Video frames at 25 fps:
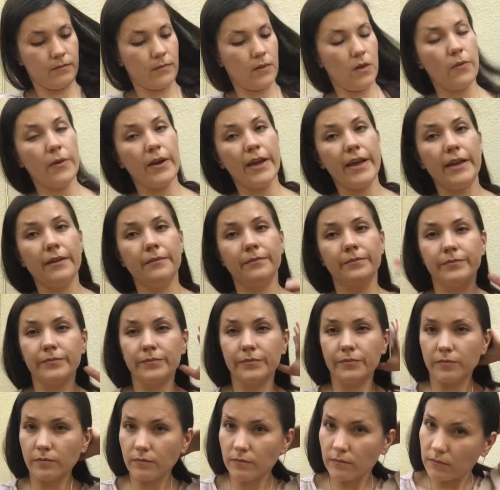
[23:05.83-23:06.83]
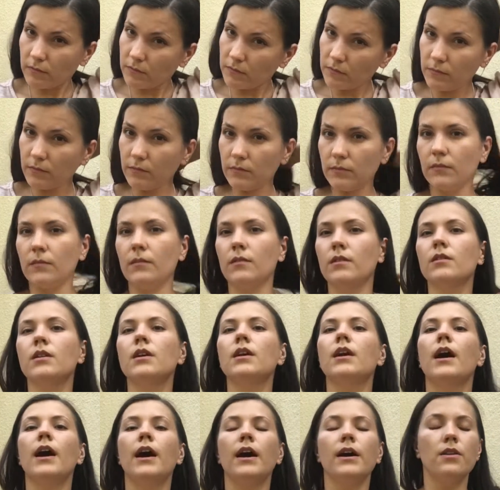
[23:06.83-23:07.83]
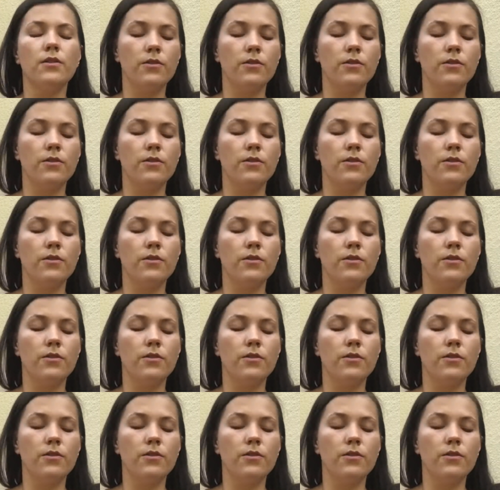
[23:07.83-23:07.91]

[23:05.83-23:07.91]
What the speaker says: Okay, I